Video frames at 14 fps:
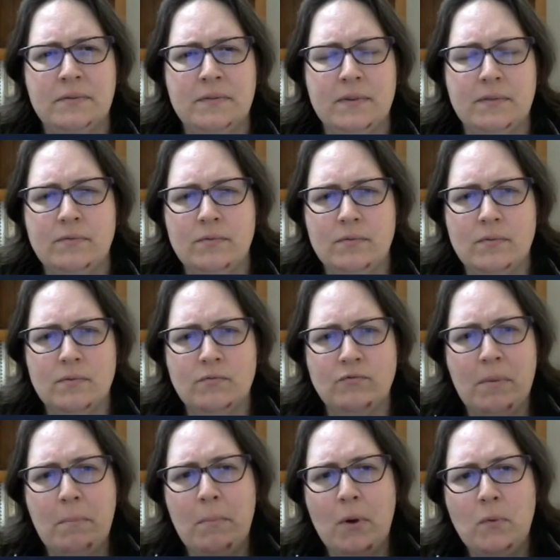of
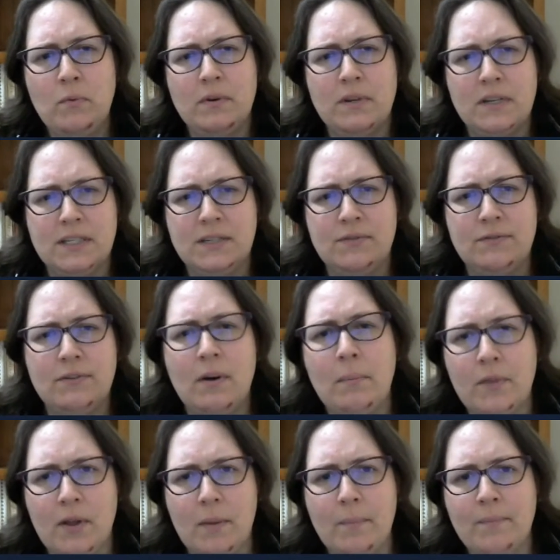remoteness
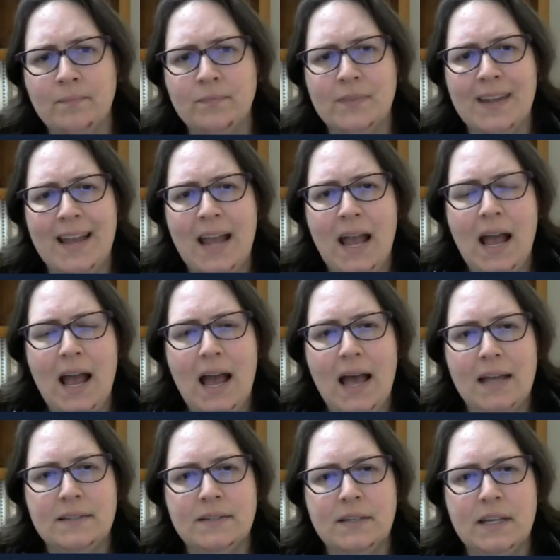from them.
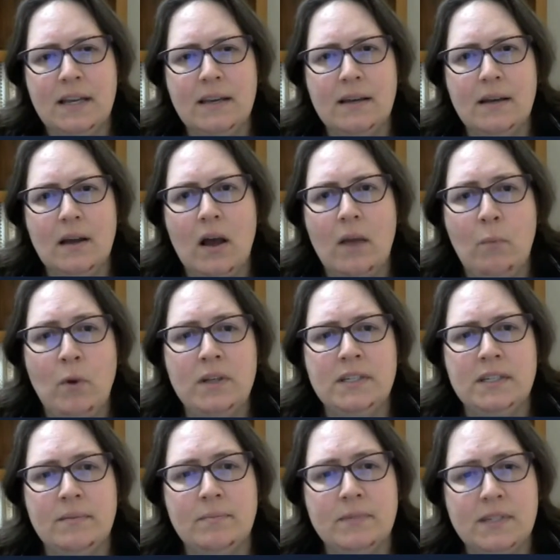And I
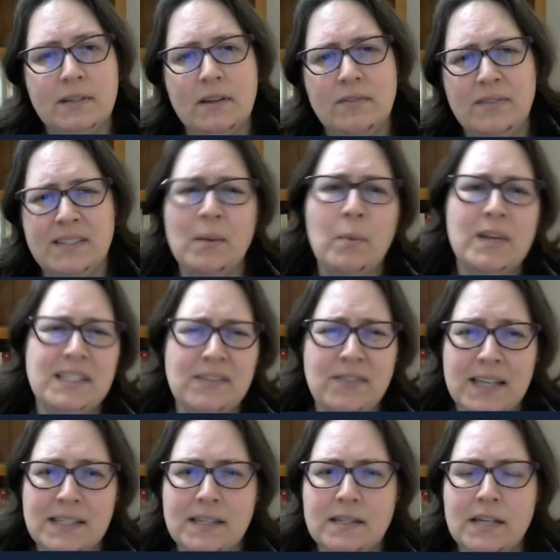wondered
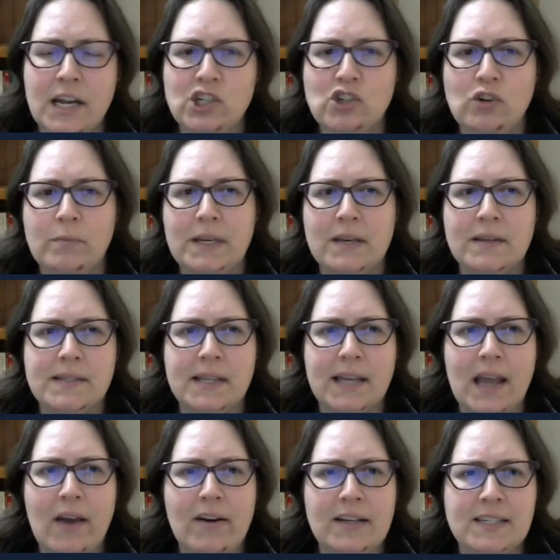if that's intentional, because
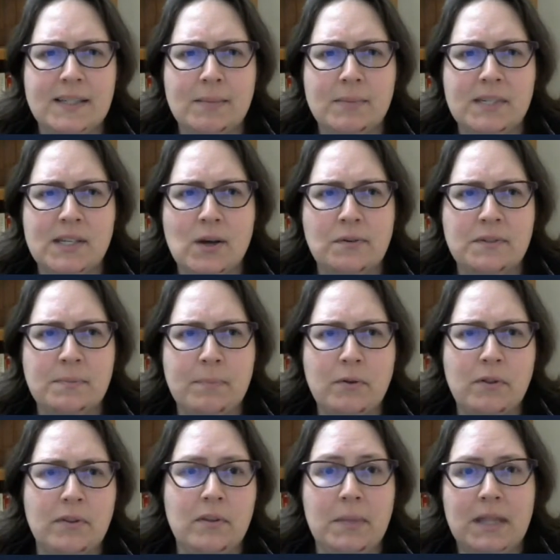the characters themselves,
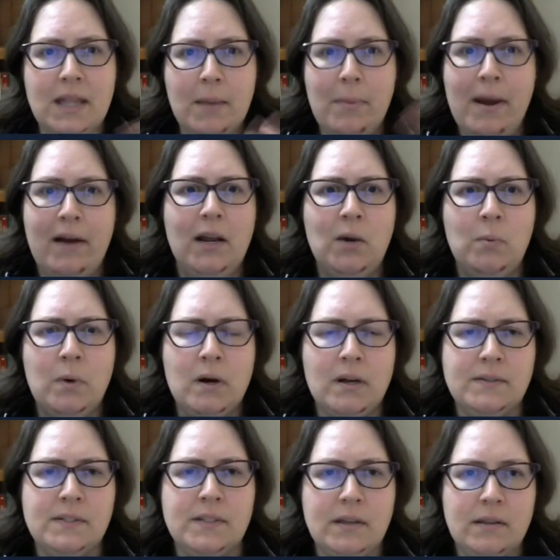both of them in their parallel
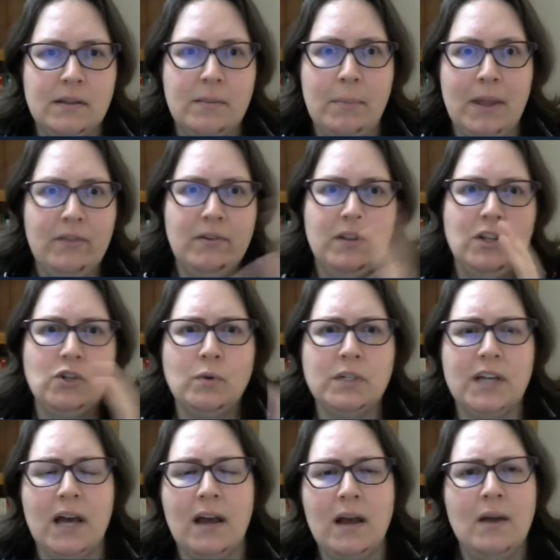worlds, the mother and the
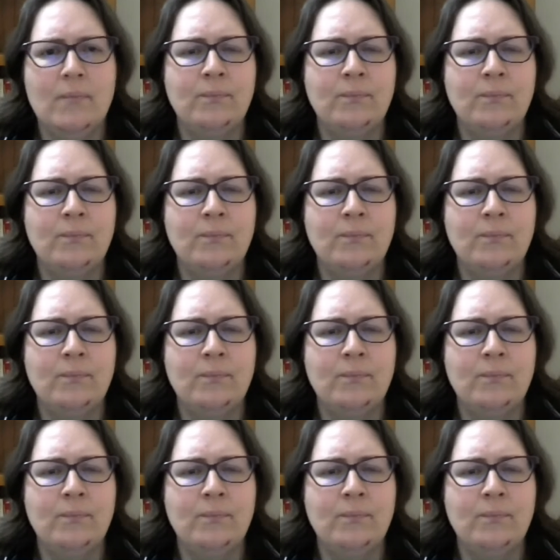daughter,